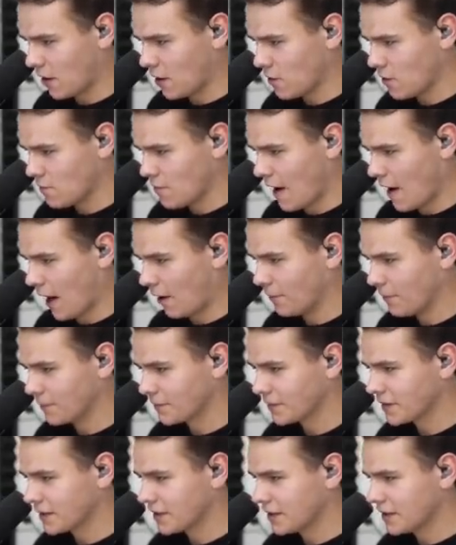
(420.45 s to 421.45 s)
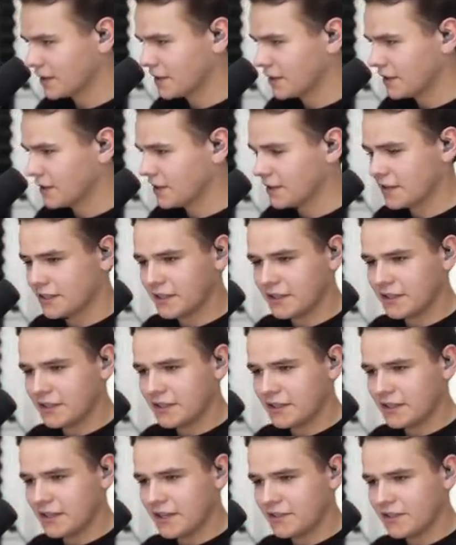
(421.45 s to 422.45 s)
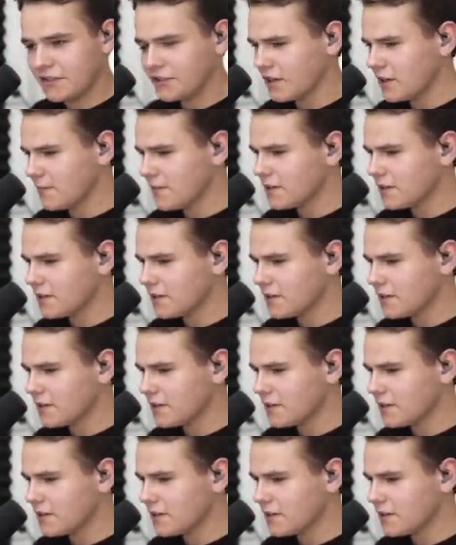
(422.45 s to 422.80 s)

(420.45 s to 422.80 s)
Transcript: Oh, wow. Is this going to